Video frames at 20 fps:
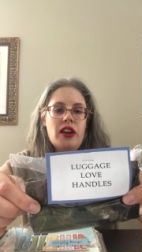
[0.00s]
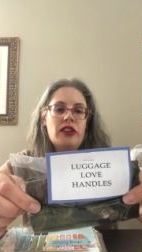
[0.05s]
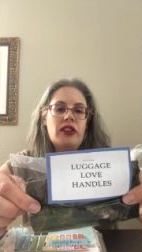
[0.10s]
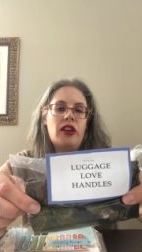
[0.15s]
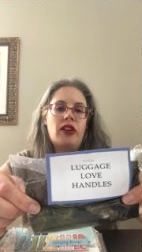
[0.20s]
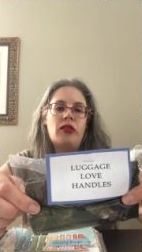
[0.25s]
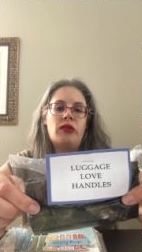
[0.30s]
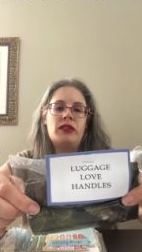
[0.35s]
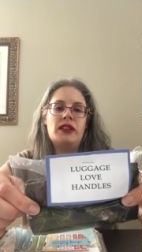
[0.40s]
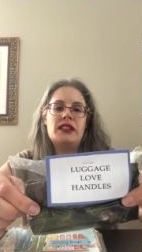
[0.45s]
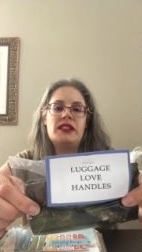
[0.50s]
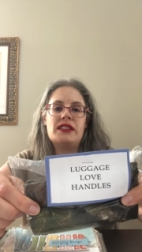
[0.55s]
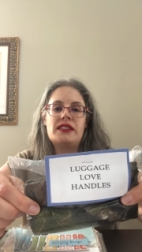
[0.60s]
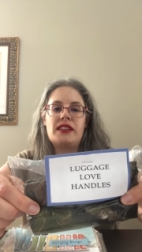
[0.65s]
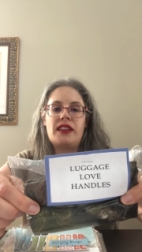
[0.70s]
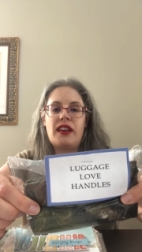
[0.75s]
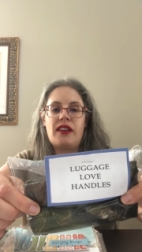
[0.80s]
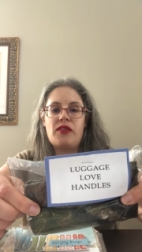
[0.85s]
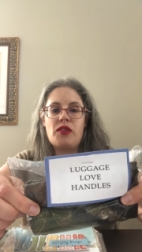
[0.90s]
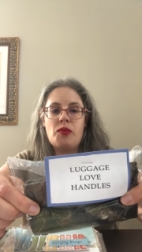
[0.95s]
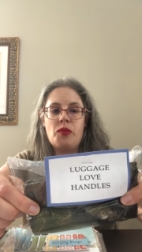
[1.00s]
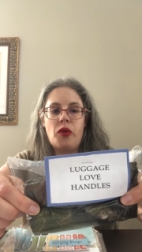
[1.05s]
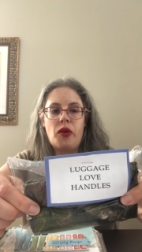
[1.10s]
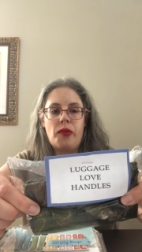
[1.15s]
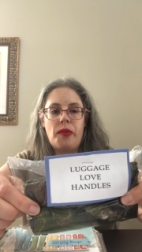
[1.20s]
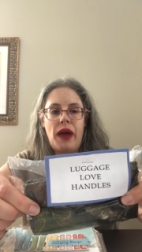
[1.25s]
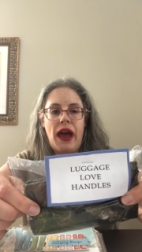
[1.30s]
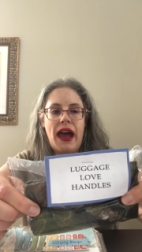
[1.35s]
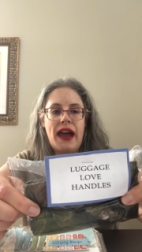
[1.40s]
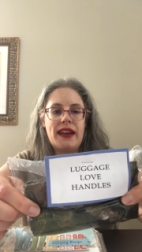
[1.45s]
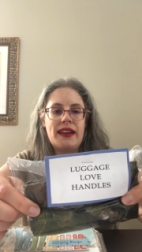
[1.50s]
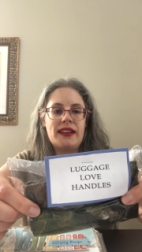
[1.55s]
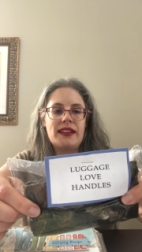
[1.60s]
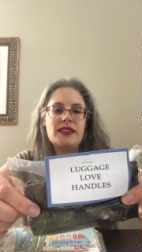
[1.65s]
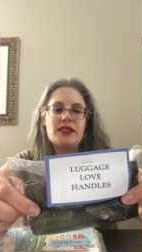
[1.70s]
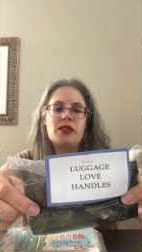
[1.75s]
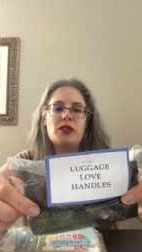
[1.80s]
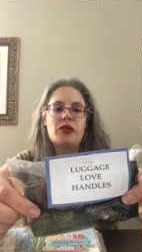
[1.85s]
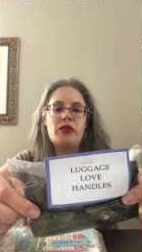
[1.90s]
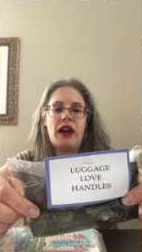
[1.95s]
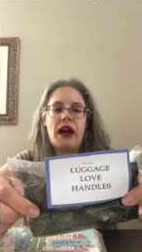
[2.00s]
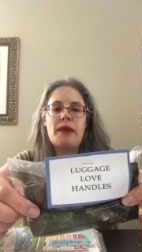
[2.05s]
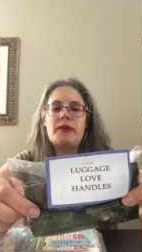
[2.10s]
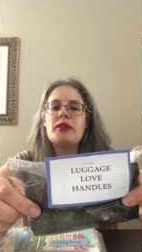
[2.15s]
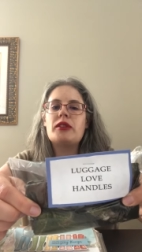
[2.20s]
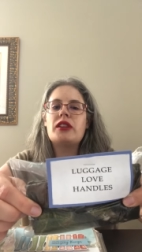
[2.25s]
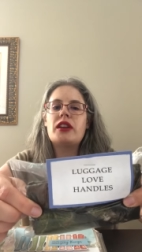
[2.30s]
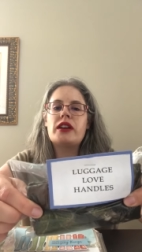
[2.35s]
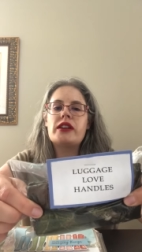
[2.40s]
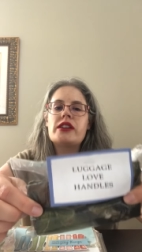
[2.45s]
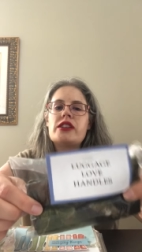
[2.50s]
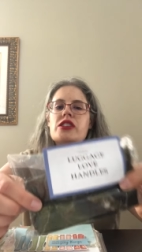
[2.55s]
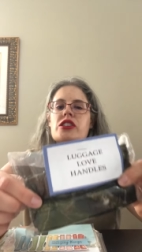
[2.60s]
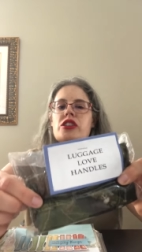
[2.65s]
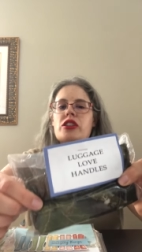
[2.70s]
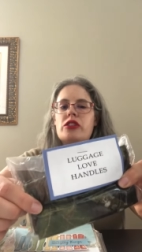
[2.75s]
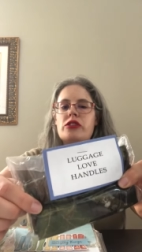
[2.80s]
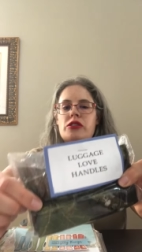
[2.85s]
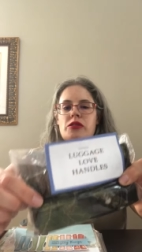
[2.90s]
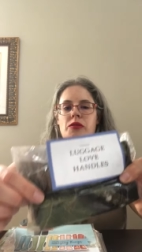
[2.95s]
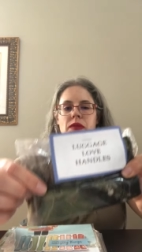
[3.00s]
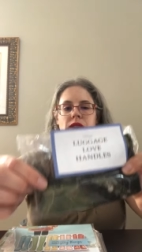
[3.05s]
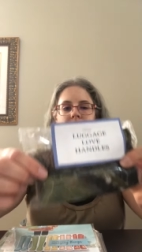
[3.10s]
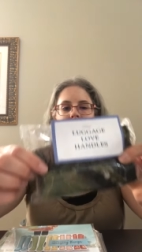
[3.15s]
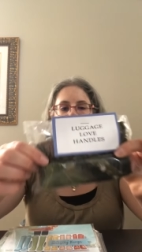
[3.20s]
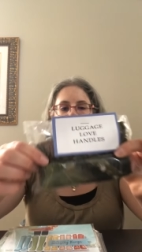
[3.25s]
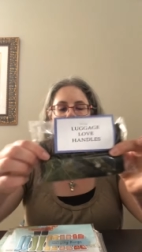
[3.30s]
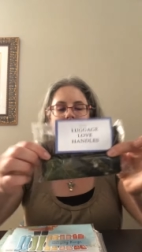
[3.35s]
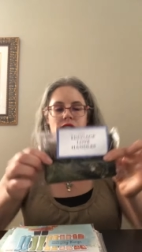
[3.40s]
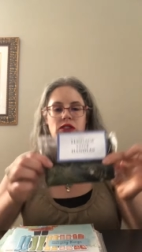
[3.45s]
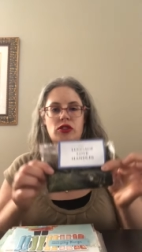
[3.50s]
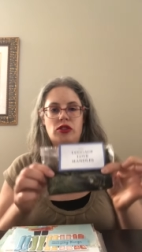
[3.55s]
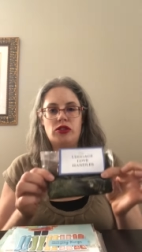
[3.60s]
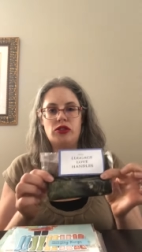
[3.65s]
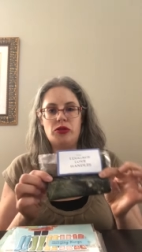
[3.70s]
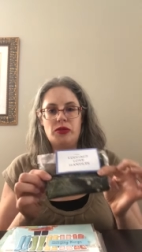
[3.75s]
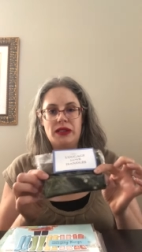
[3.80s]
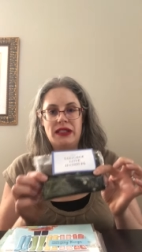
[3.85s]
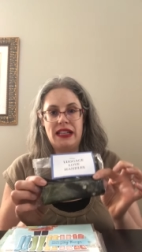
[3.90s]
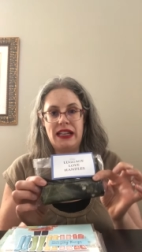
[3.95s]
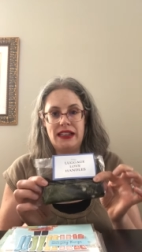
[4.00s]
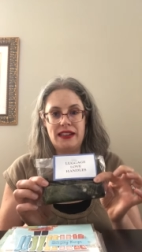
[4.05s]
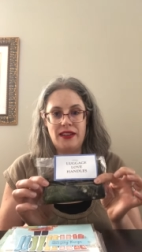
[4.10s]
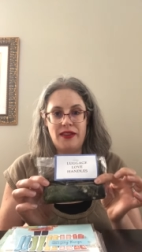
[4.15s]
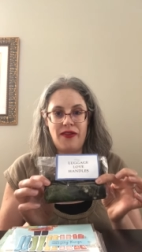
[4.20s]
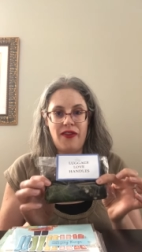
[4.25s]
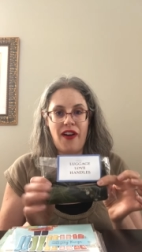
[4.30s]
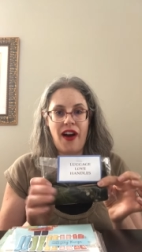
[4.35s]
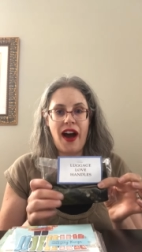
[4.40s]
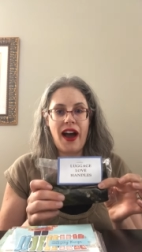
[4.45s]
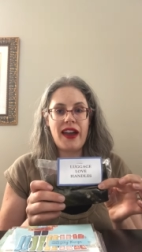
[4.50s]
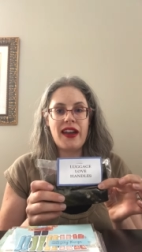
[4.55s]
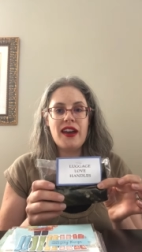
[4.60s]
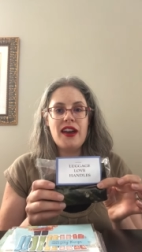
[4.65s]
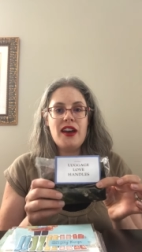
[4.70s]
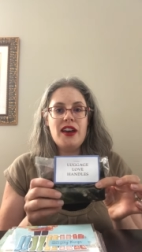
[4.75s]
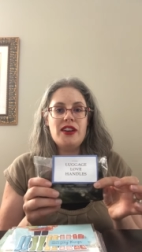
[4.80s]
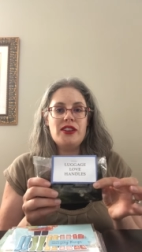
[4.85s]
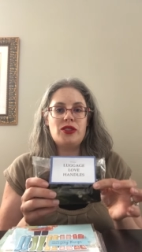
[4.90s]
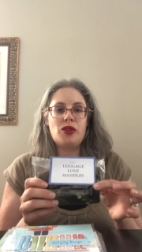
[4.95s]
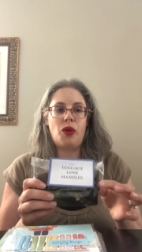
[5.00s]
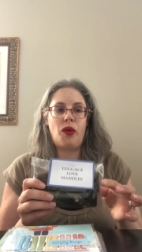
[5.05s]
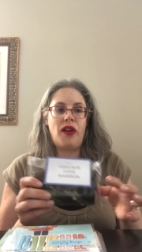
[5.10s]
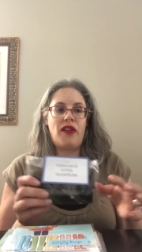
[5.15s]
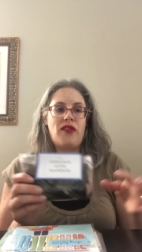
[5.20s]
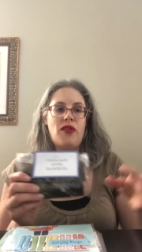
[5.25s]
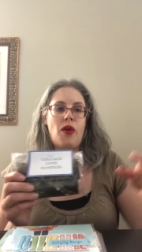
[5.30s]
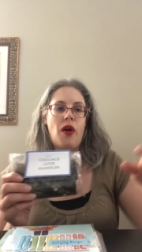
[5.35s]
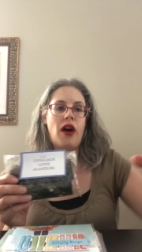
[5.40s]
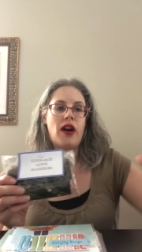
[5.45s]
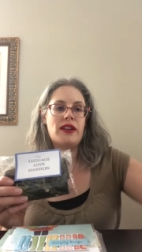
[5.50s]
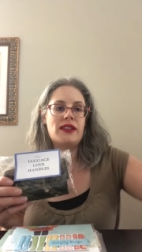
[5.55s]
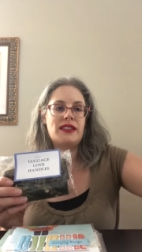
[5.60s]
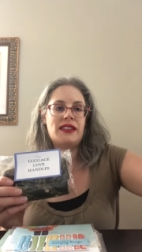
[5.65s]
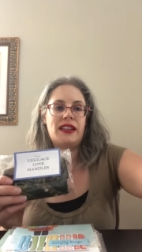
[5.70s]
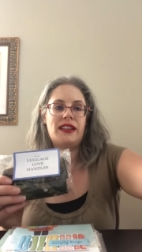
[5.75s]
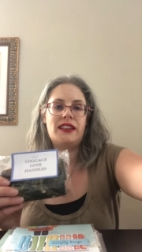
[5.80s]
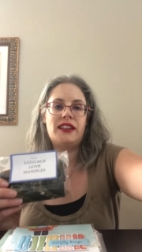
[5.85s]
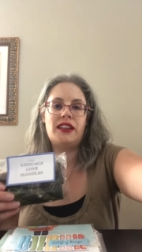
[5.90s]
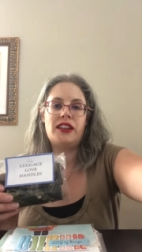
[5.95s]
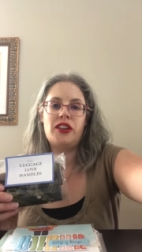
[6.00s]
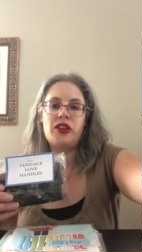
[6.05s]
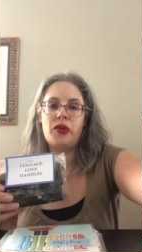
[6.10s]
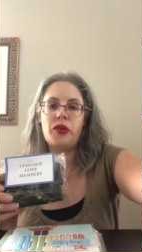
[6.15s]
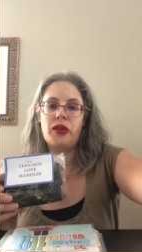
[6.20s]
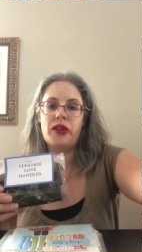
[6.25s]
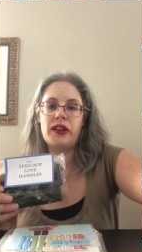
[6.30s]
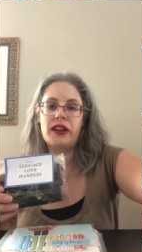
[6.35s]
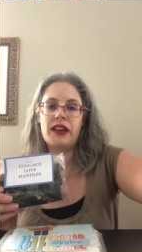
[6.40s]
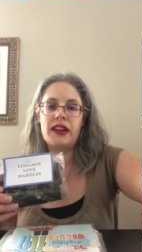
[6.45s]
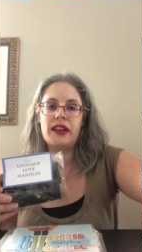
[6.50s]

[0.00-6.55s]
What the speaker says: Not only does it give you more padding as you grab your luggage, it also makes it easier to identify. So if you are sending your